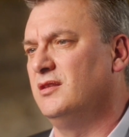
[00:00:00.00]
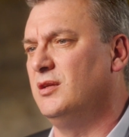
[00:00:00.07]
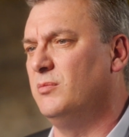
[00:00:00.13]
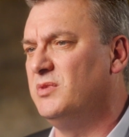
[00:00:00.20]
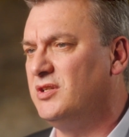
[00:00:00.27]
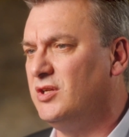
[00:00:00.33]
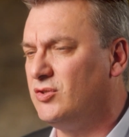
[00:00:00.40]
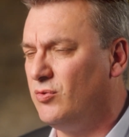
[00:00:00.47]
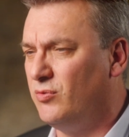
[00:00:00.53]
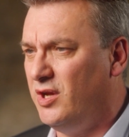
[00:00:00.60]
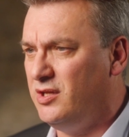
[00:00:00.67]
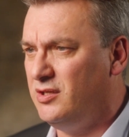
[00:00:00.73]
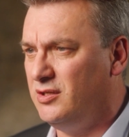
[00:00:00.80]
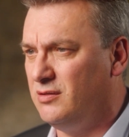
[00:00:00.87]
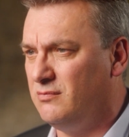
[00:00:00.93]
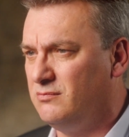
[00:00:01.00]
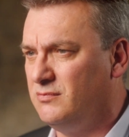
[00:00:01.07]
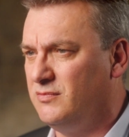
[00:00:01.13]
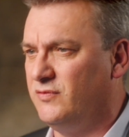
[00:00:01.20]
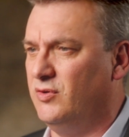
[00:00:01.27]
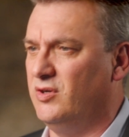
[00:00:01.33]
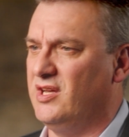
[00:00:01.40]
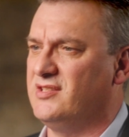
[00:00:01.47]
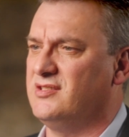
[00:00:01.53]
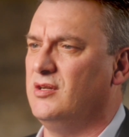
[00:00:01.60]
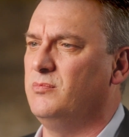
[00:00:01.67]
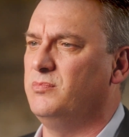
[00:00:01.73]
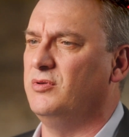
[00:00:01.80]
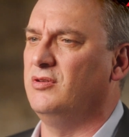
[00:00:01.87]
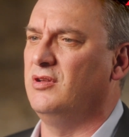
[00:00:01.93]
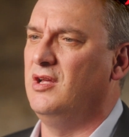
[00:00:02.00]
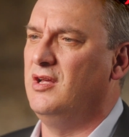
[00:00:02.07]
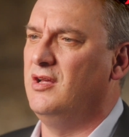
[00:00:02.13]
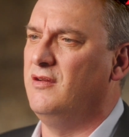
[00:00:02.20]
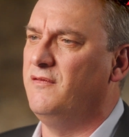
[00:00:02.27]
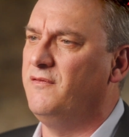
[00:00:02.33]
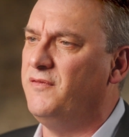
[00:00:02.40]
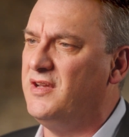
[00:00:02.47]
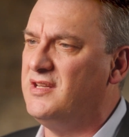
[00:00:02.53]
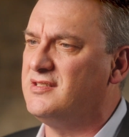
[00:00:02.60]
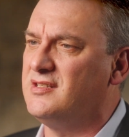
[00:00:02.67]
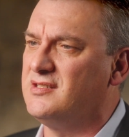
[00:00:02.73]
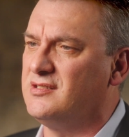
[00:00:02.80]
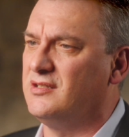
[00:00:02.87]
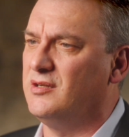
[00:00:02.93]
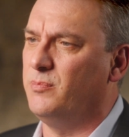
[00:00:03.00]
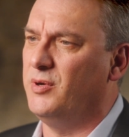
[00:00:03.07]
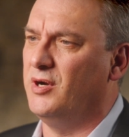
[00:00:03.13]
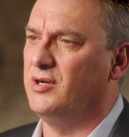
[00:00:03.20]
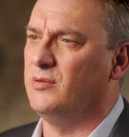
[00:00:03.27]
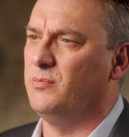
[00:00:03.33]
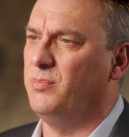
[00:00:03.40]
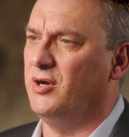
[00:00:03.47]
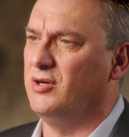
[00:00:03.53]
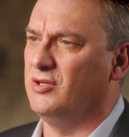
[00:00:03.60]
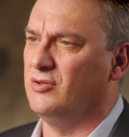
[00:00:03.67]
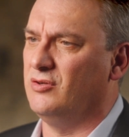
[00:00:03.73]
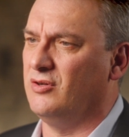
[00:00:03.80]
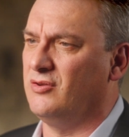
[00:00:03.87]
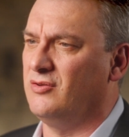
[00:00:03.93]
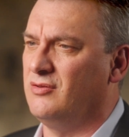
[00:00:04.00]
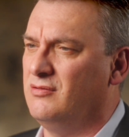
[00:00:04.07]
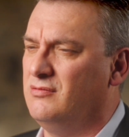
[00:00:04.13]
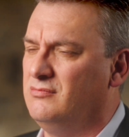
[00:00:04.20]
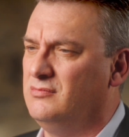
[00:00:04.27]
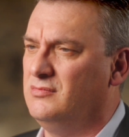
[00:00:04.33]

The Mediterranean, for example, faces an apparent paradox.